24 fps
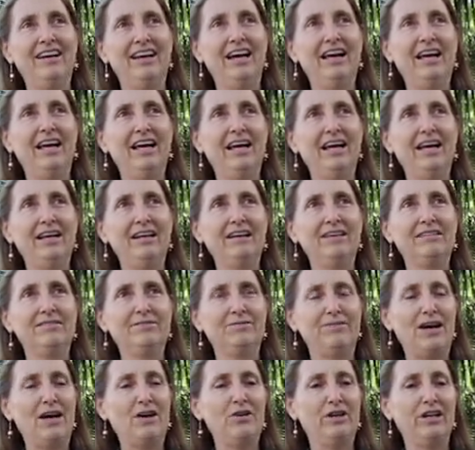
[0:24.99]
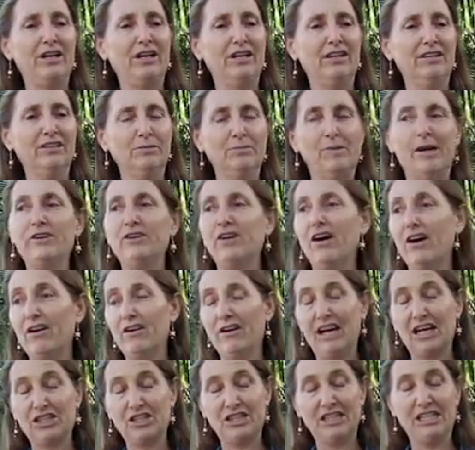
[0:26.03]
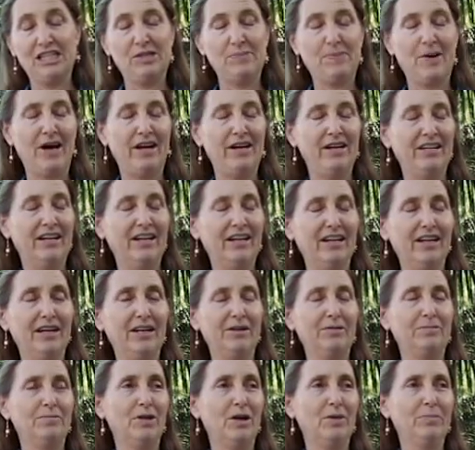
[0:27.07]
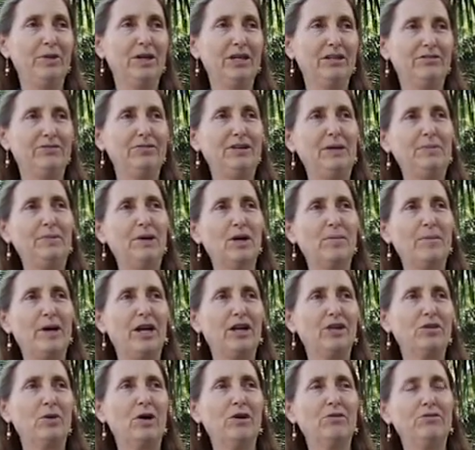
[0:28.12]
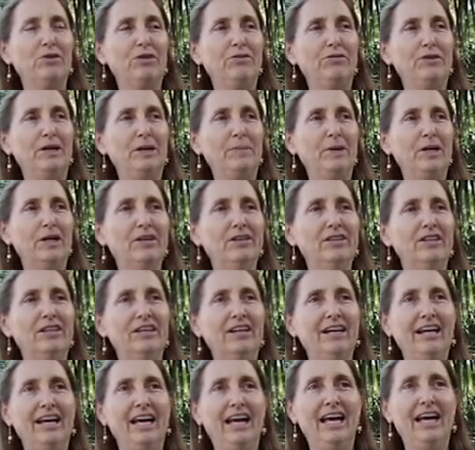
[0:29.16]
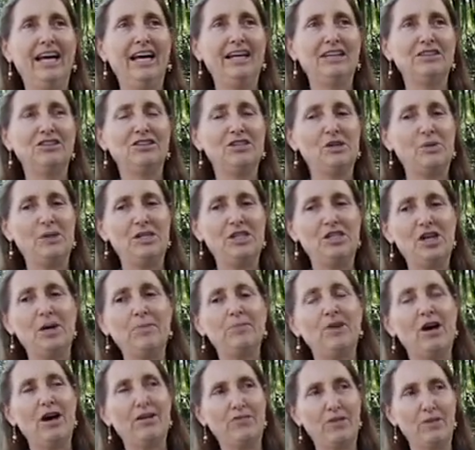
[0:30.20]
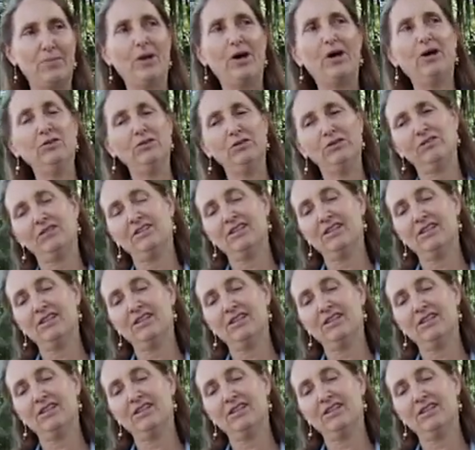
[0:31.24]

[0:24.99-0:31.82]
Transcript: and found my daughter actually spotted a big female, about a 12-foot female, and so we jumped off the boat.